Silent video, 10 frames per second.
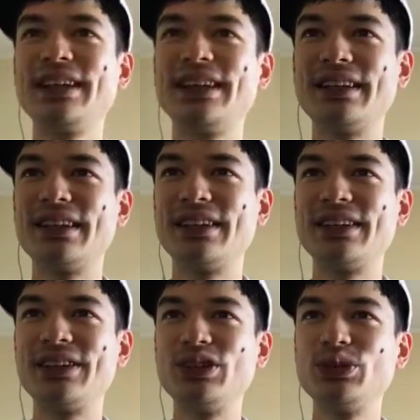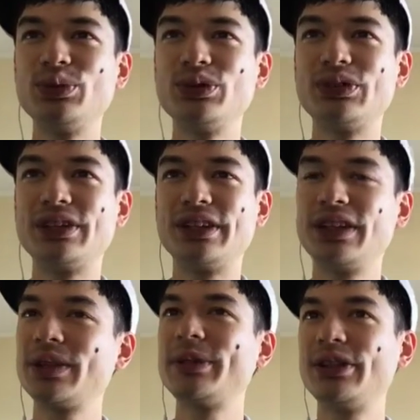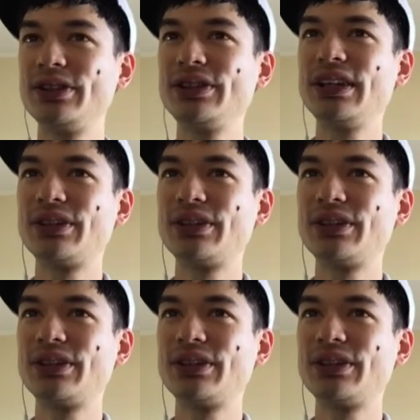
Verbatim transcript: And then you will hit them all